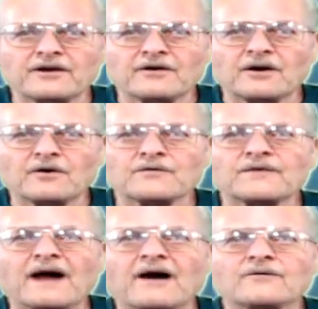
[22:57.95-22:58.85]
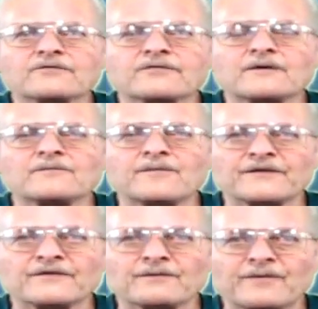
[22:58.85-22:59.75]
goes out from
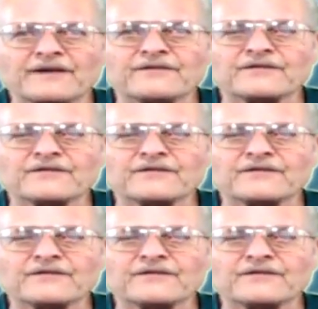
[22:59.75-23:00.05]
Bits and Bits,